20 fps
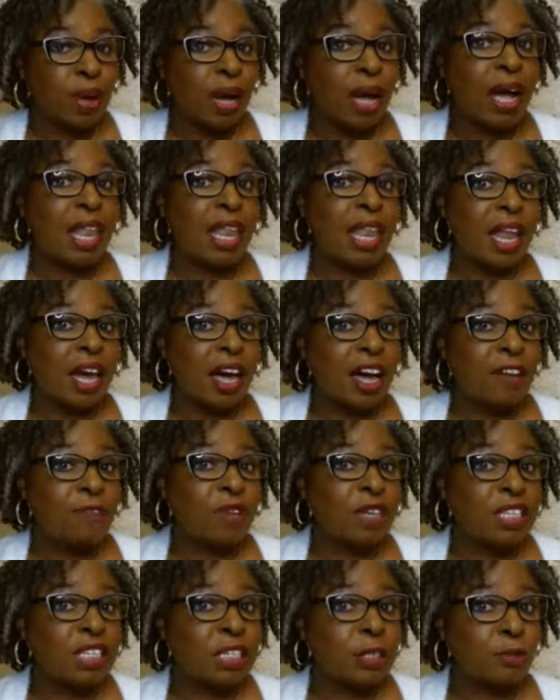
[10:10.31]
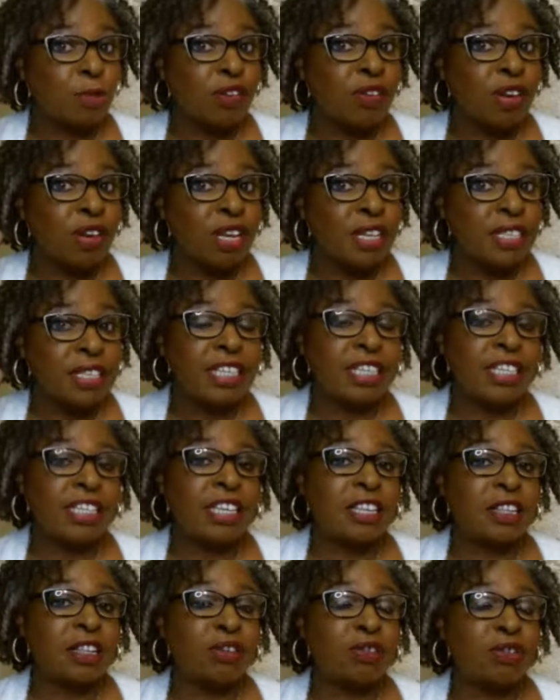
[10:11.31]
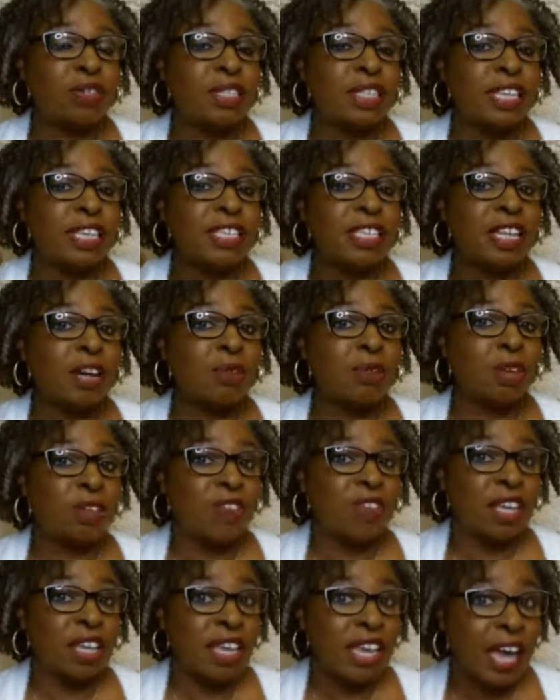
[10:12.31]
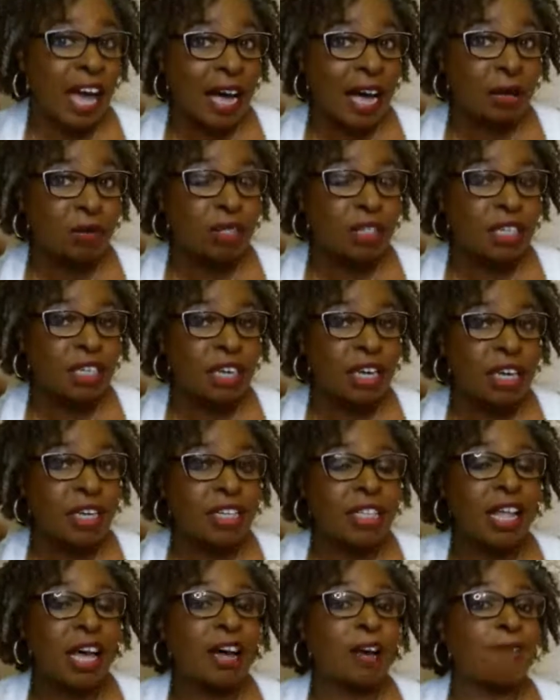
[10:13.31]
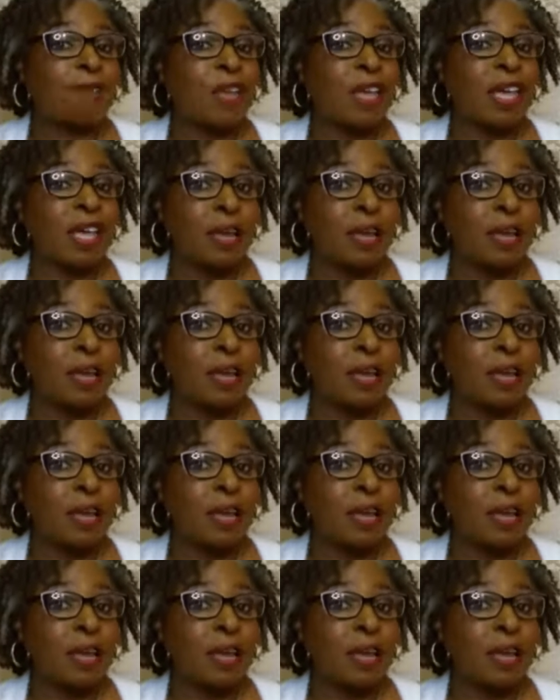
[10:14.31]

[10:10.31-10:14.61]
our life experiences and those things that we've encountered that have